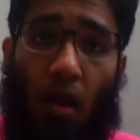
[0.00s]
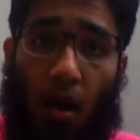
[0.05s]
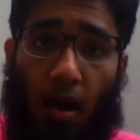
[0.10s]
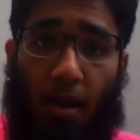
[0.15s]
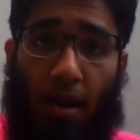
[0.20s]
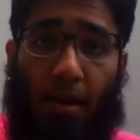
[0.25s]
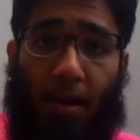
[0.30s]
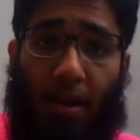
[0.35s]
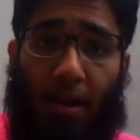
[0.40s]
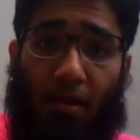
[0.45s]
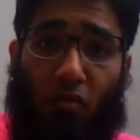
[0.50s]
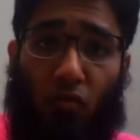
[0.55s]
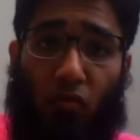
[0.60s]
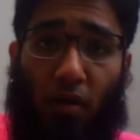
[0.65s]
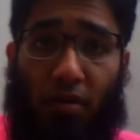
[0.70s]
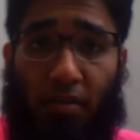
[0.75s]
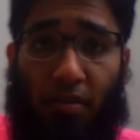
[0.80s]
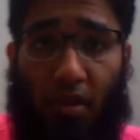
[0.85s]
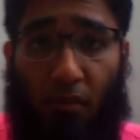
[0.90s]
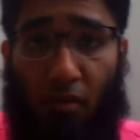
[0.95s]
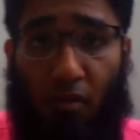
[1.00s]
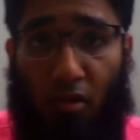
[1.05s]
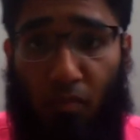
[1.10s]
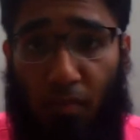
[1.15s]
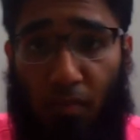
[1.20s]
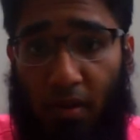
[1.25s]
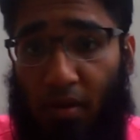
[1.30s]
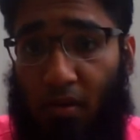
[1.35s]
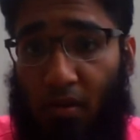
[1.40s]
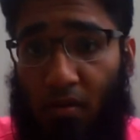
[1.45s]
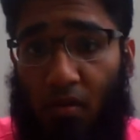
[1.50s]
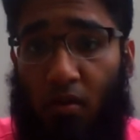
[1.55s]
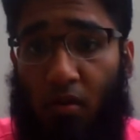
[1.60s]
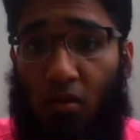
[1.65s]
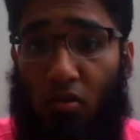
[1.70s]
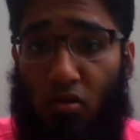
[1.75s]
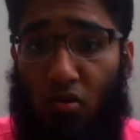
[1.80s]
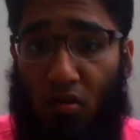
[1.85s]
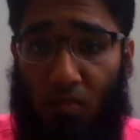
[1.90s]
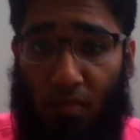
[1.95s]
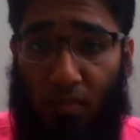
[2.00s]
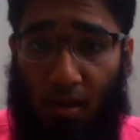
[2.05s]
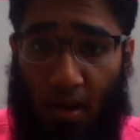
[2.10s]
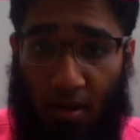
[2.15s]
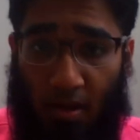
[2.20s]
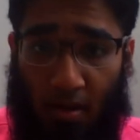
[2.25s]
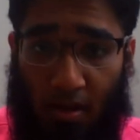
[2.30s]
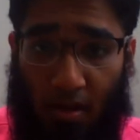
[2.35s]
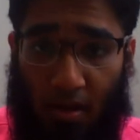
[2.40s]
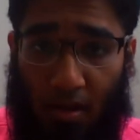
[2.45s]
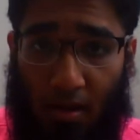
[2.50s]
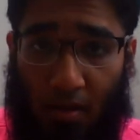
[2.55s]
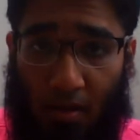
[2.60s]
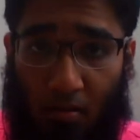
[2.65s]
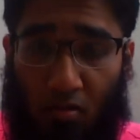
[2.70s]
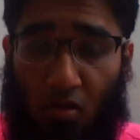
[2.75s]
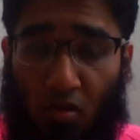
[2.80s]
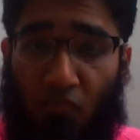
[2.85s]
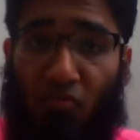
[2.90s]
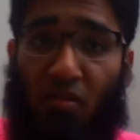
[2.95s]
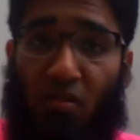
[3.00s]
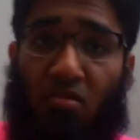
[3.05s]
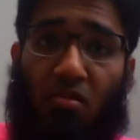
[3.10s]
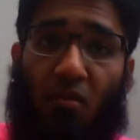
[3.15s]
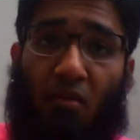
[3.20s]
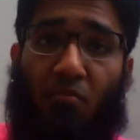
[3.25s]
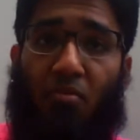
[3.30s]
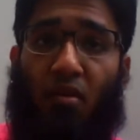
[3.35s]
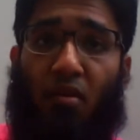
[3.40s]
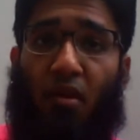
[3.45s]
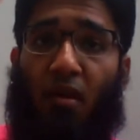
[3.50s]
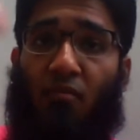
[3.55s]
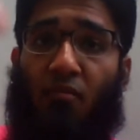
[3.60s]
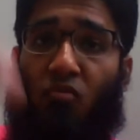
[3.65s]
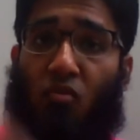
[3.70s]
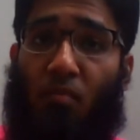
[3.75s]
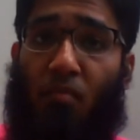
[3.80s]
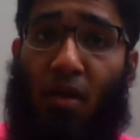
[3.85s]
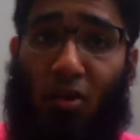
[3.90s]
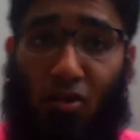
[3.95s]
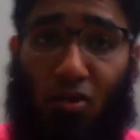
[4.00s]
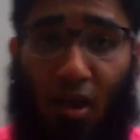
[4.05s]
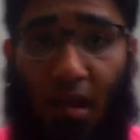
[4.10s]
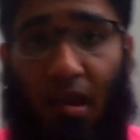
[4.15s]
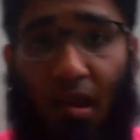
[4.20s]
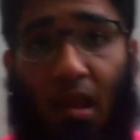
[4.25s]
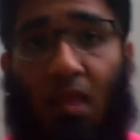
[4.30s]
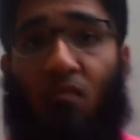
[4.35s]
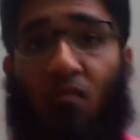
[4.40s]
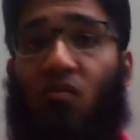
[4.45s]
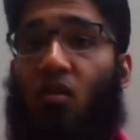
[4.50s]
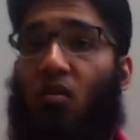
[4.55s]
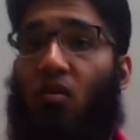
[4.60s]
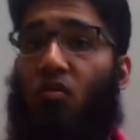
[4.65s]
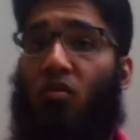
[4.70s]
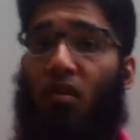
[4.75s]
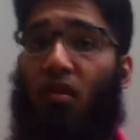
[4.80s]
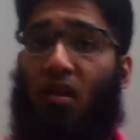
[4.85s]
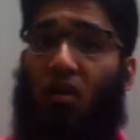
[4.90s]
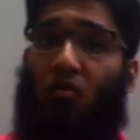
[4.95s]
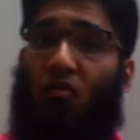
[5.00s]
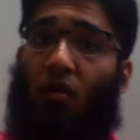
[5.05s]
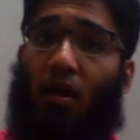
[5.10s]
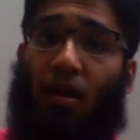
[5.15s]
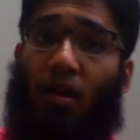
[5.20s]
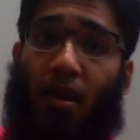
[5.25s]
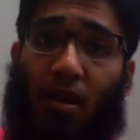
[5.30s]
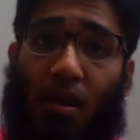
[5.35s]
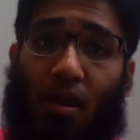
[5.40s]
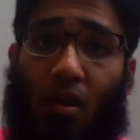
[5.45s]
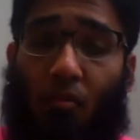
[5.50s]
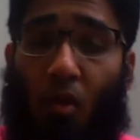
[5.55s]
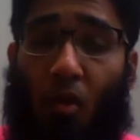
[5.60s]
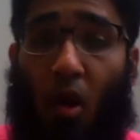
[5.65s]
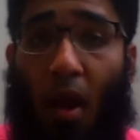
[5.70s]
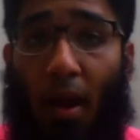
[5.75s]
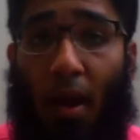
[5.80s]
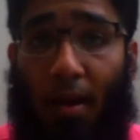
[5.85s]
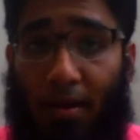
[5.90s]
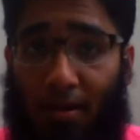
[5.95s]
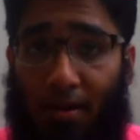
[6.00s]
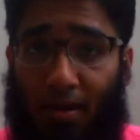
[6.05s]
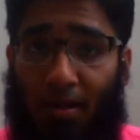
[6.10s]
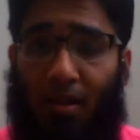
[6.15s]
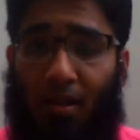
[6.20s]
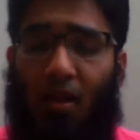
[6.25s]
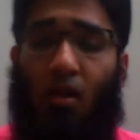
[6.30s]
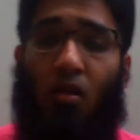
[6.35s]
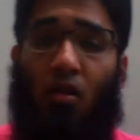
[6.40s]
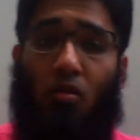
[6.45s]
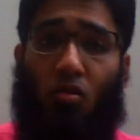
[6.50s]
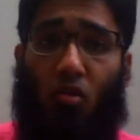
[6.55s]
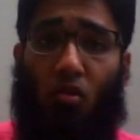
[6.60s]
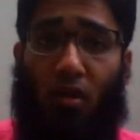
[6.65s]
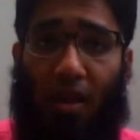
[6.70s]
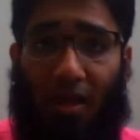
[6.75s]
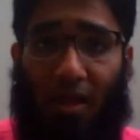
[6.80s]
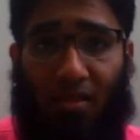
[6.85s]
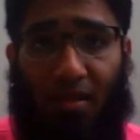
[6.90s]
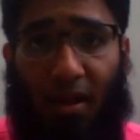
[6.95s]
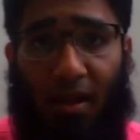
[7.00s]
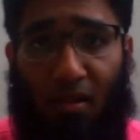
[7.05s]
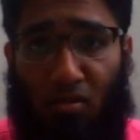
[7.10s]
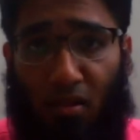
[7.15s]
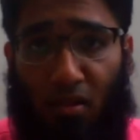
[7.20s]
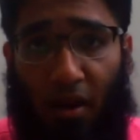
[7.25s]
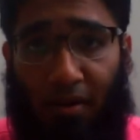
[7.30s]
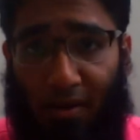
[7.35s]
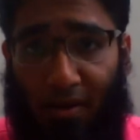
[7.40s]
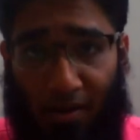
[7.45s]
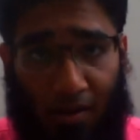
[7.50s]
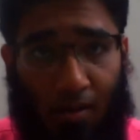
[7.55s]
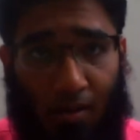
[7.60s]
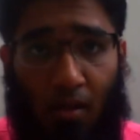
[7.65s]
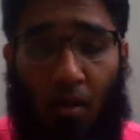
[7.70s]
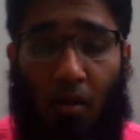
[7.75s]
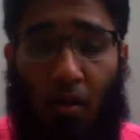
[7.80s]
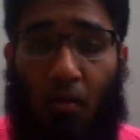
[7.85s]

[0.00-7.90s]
Hi guys, what's up? It's me, Jimmy a Geek. So first, subscribe to my channel if you really wanna hear about IoT. So let's get started.